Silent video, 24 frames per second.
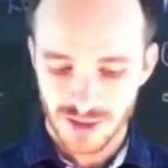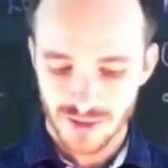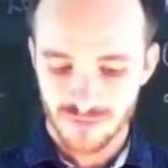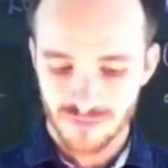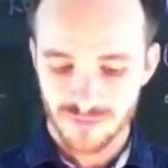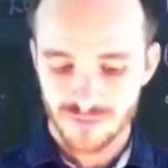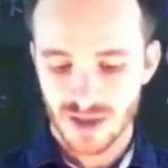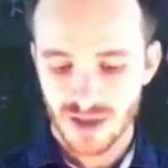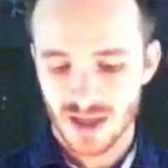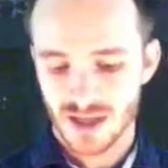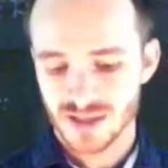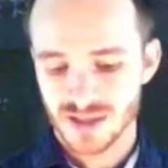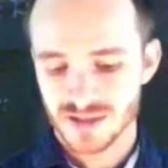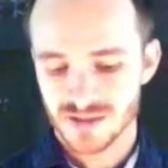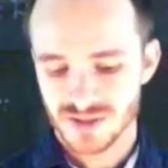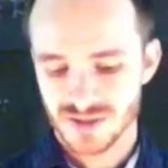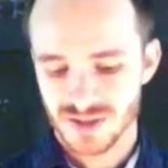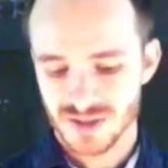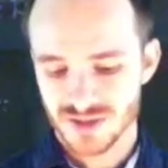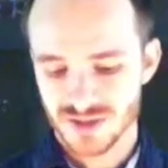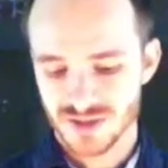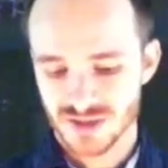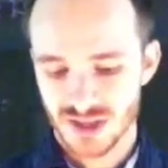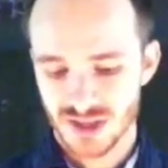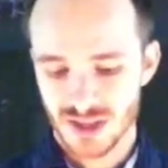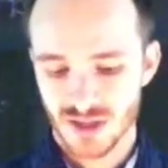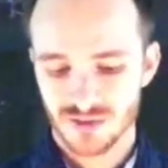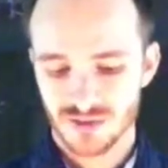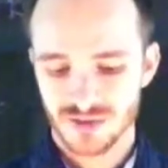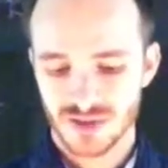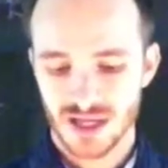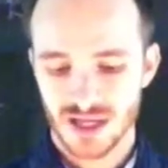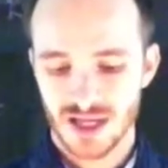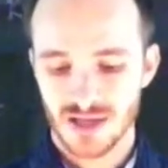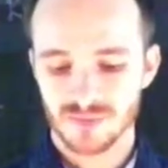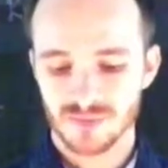of fines and jail
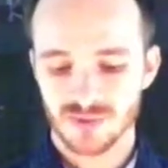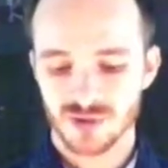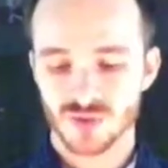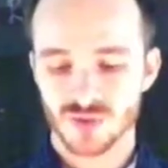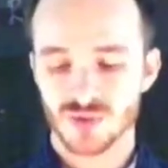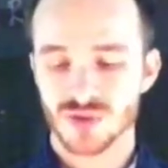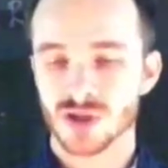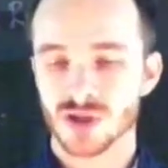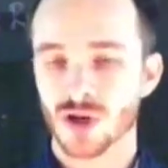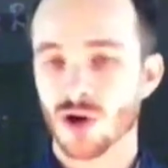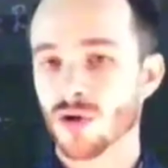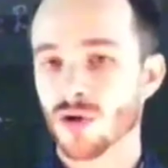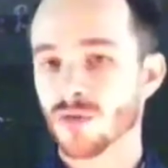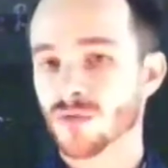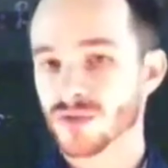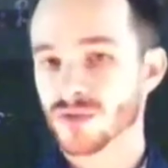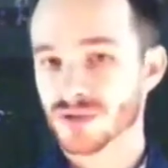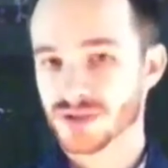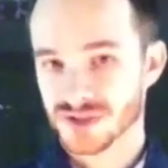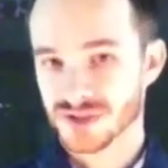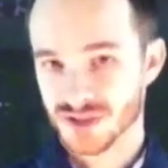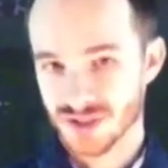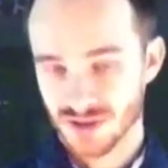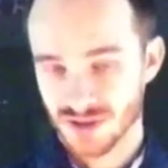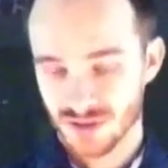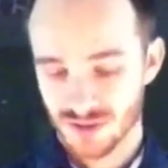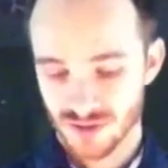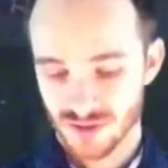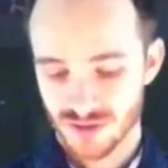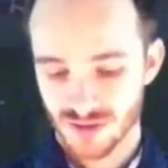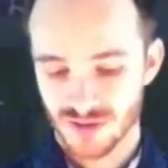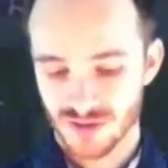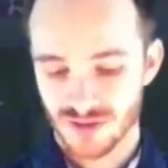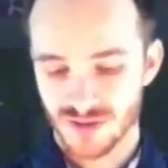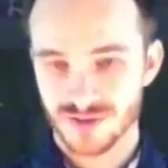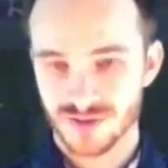time to the overseer,